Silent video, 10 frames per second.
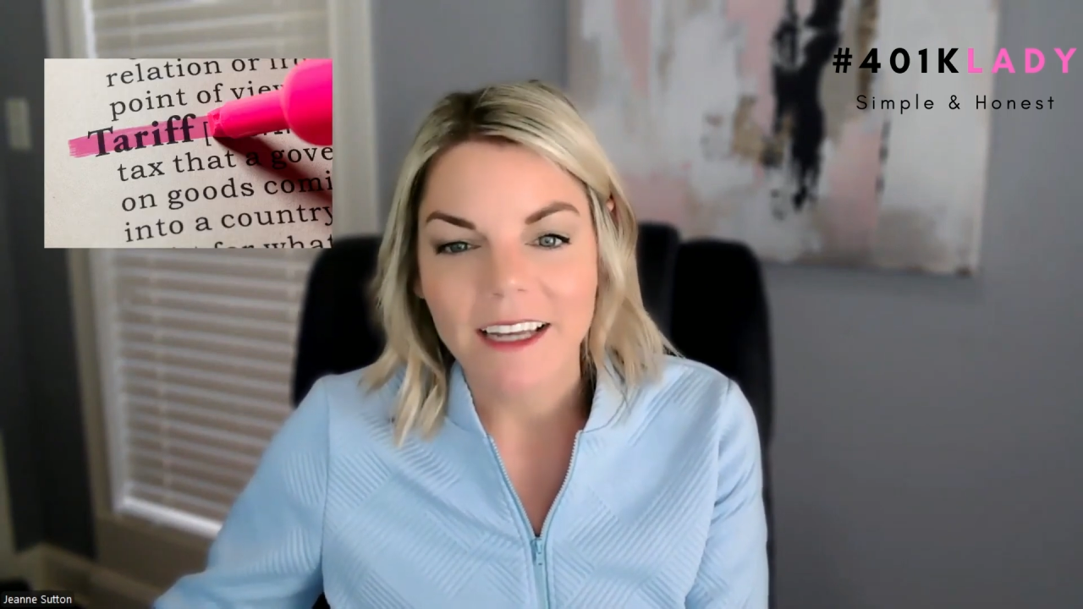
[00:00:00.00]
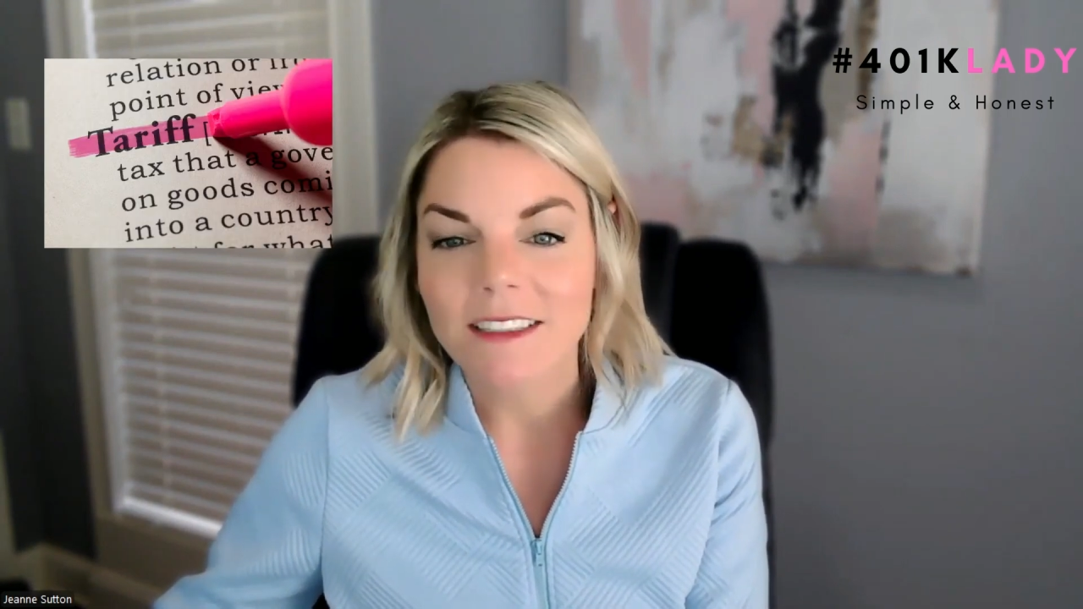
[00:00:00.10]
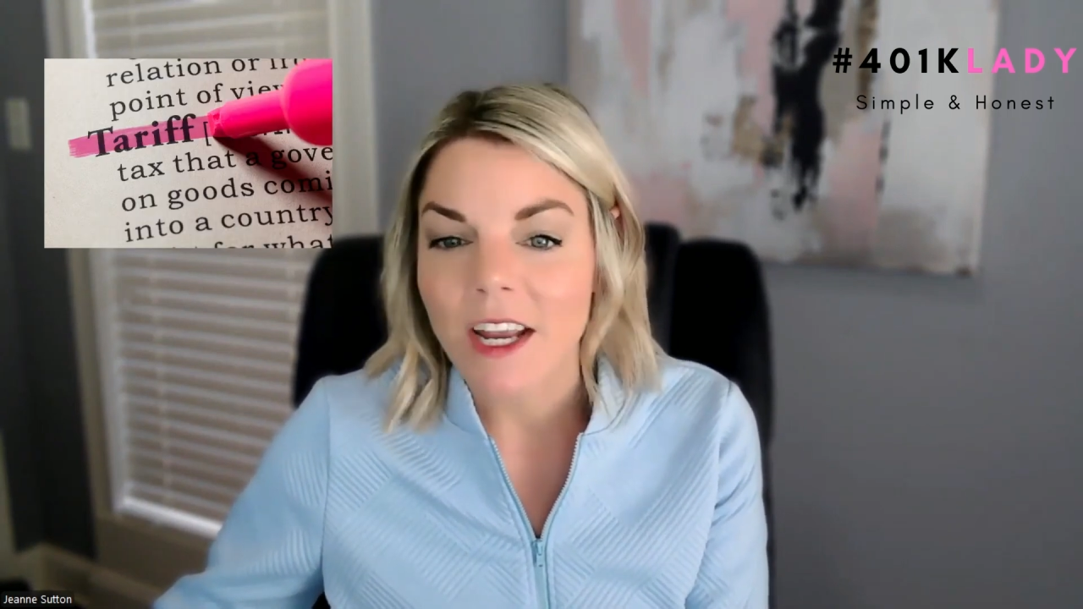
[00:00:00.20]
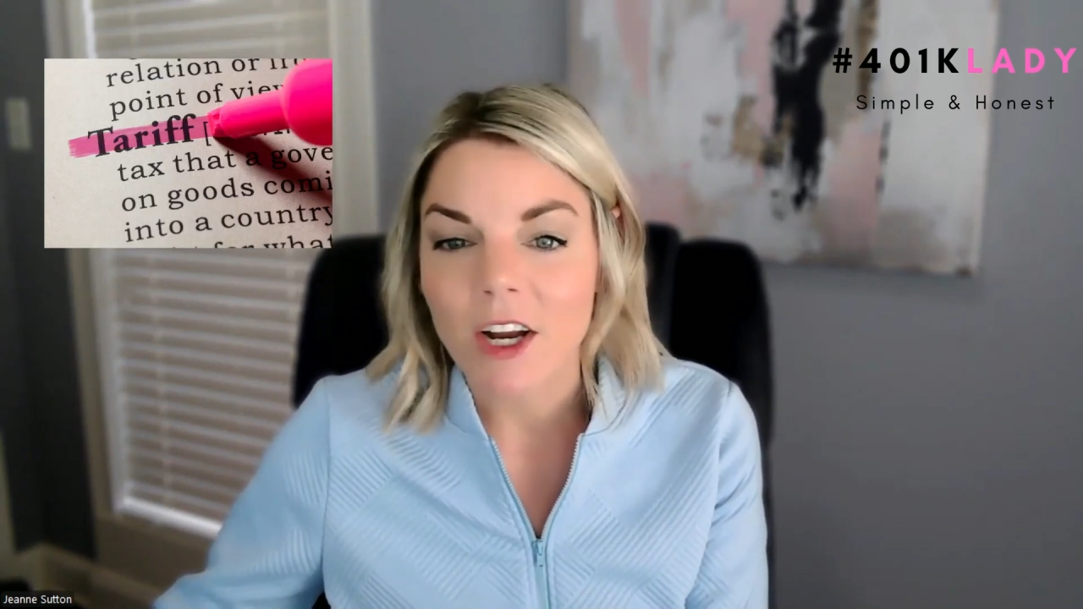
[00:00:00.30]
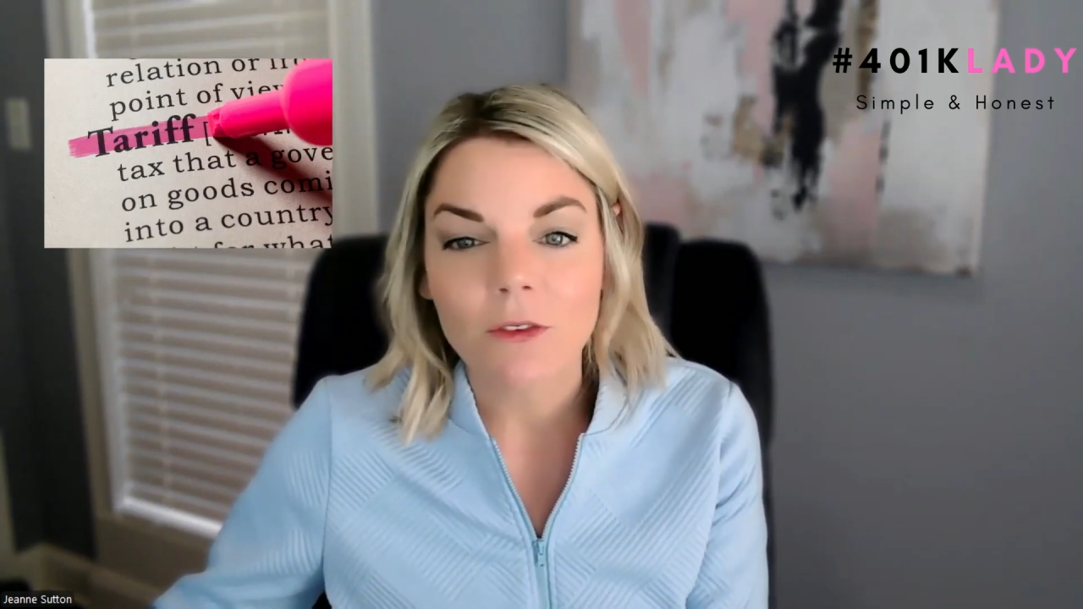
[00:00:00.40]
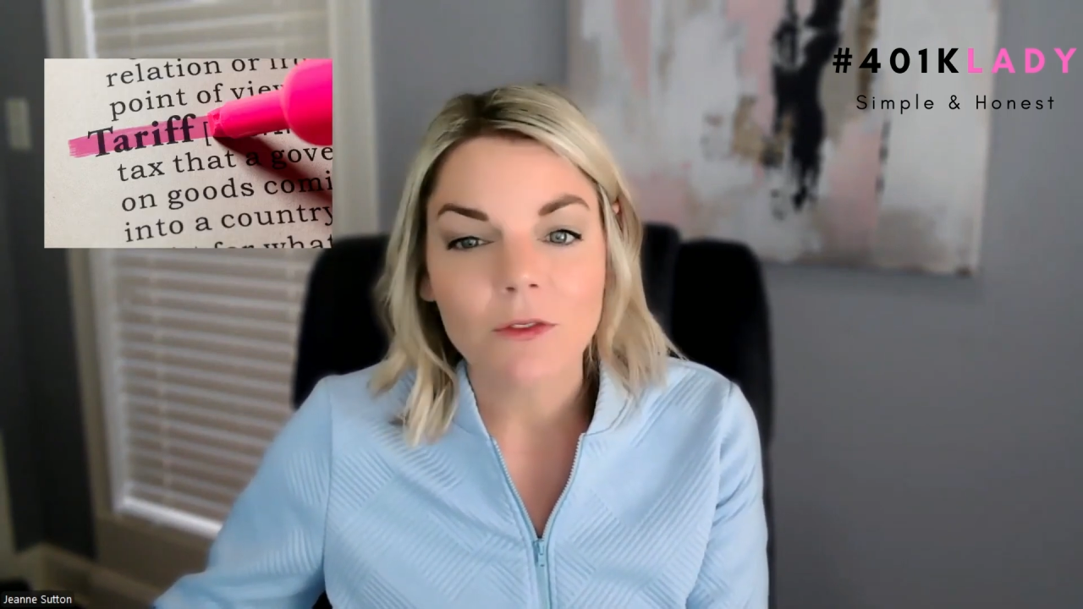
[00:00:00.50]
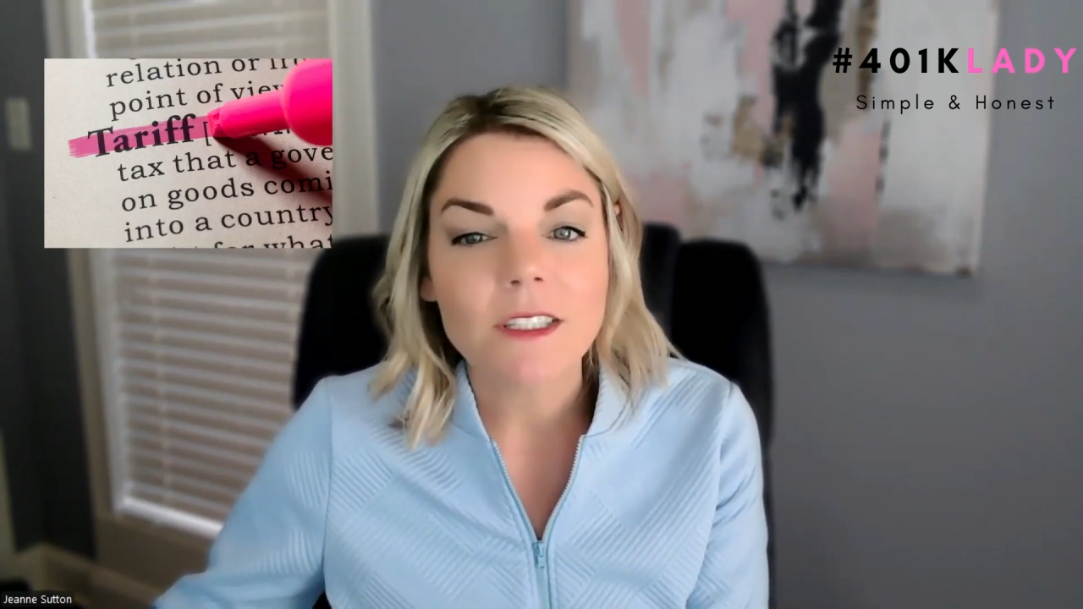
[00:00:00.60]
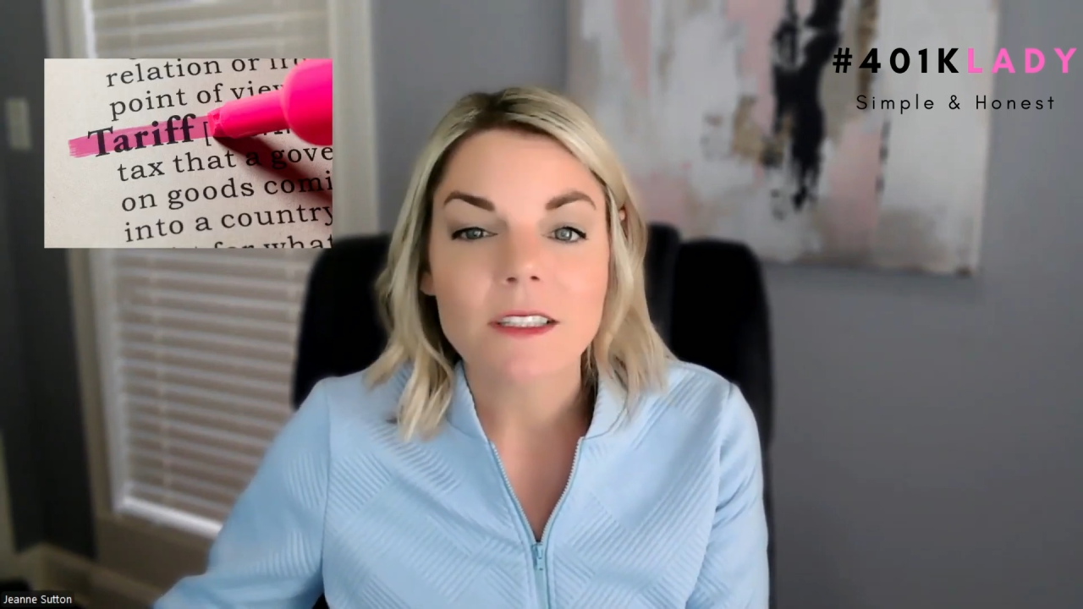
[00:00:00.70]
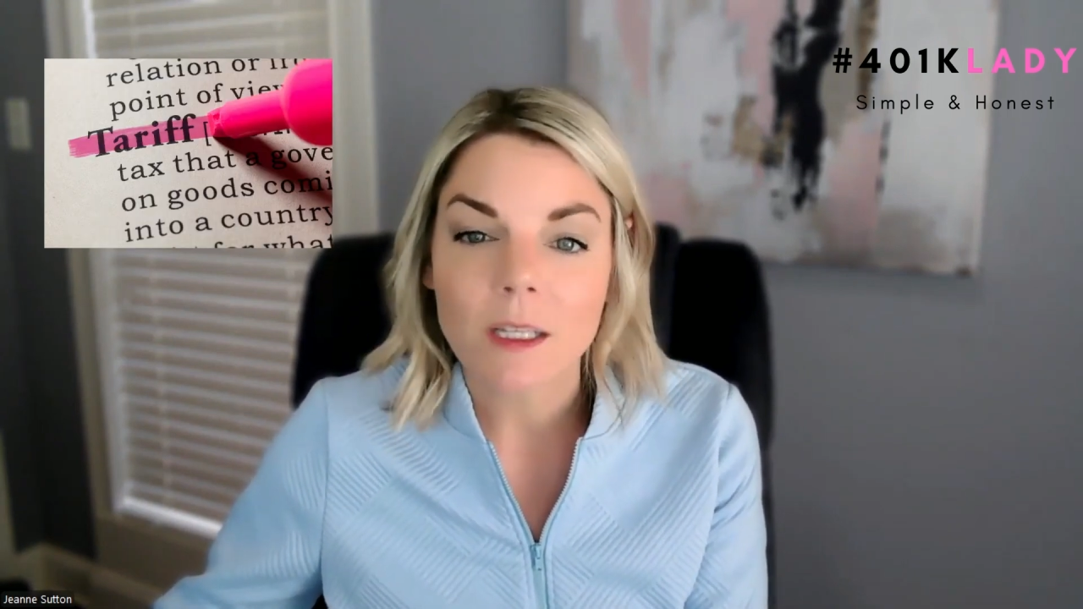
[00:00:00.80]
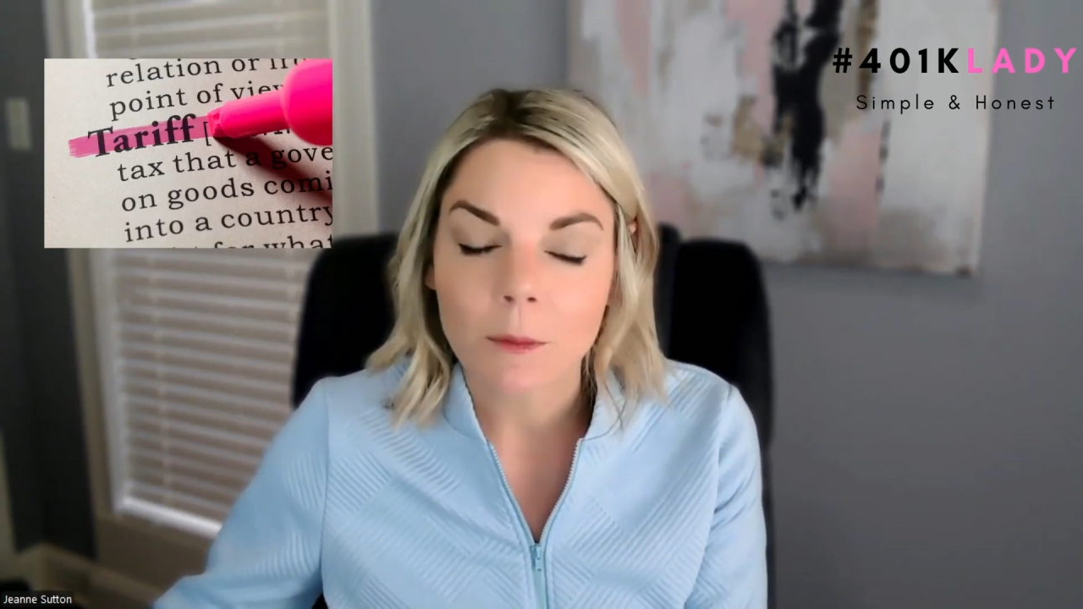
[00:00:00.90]
A tariff
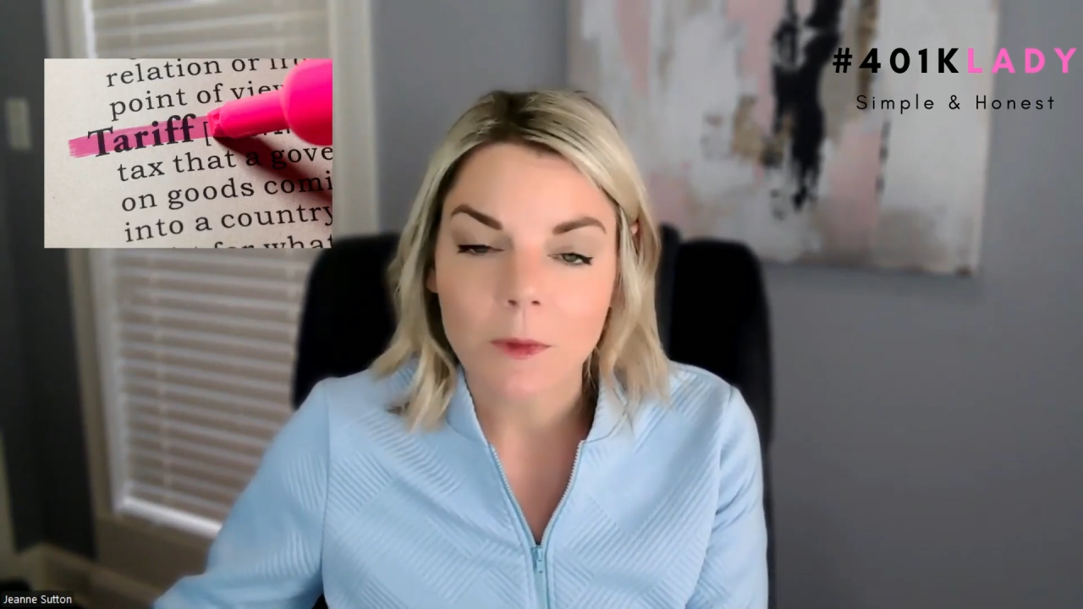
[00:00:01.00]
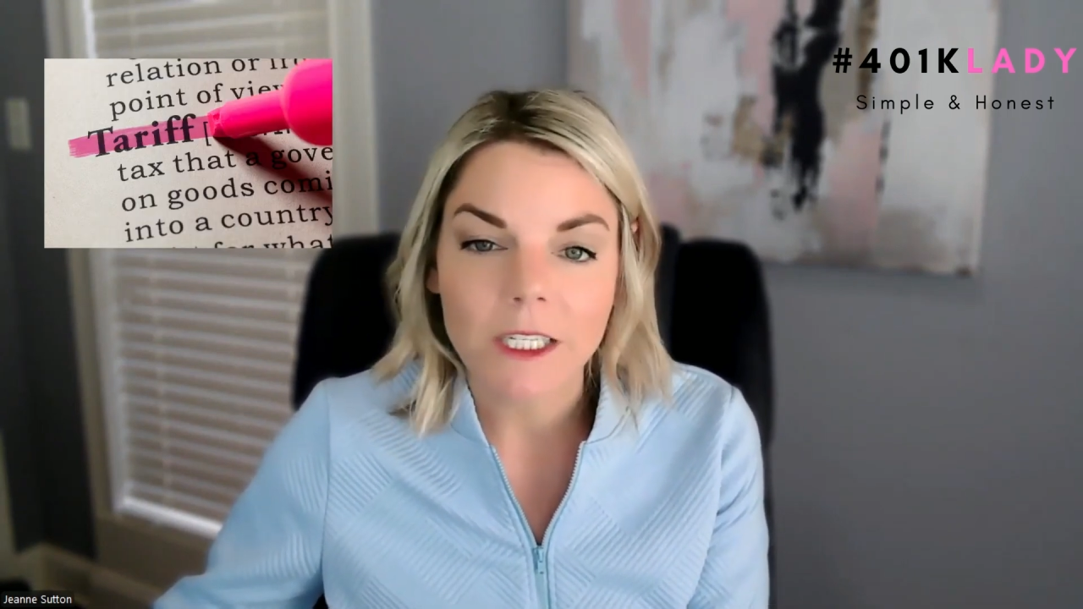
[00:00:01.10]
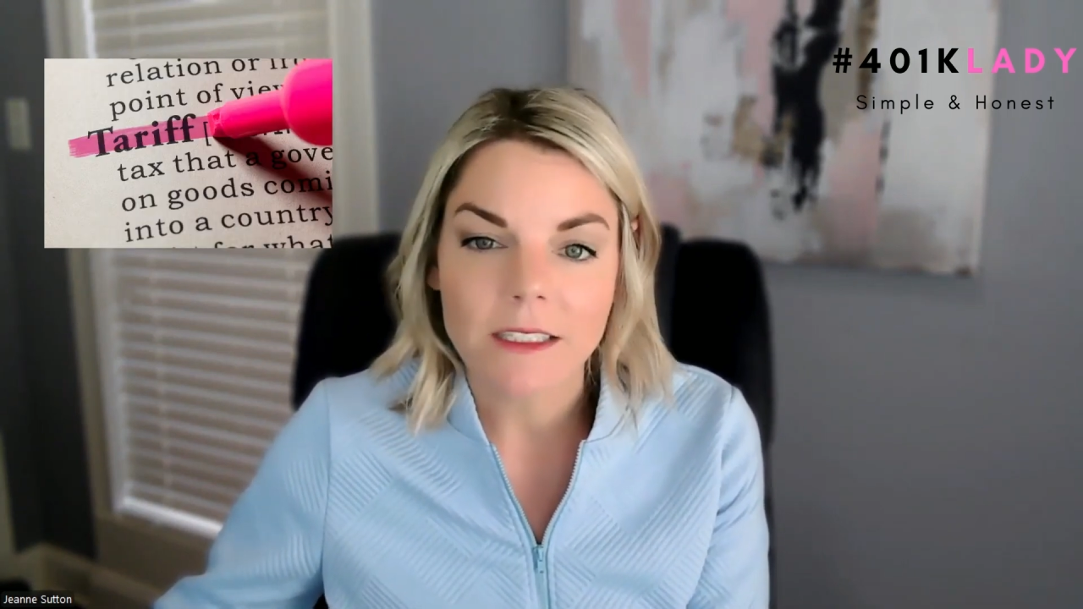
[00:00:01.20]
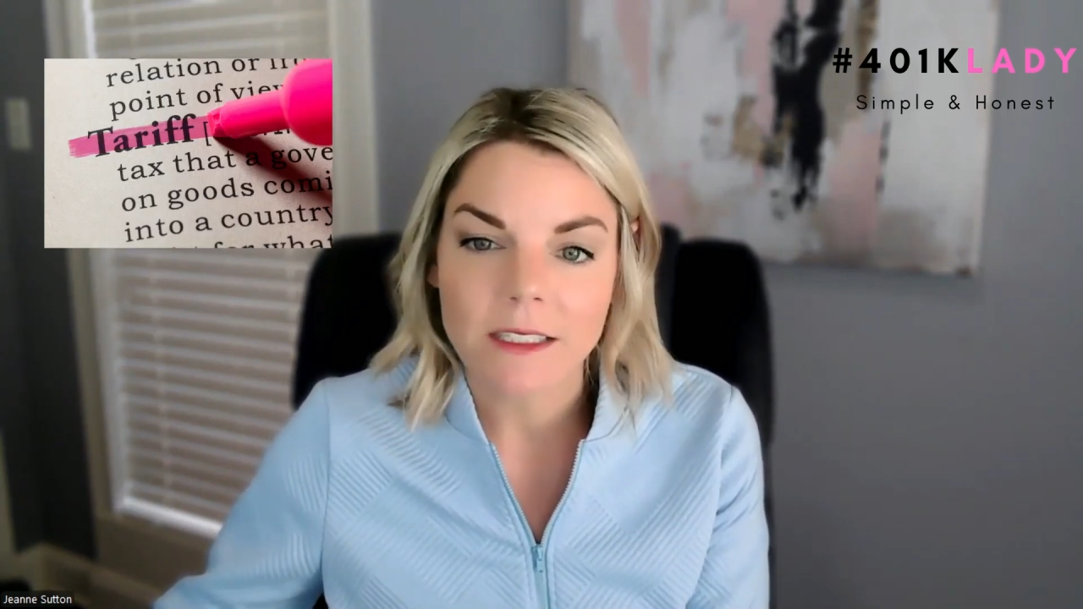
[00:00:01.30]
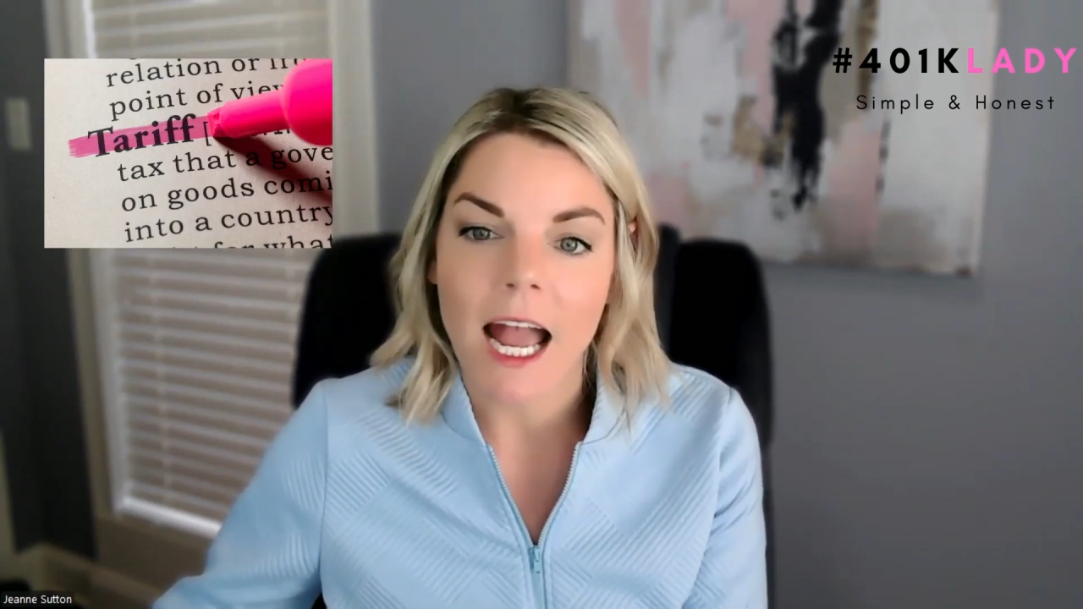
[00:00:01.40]
is simply a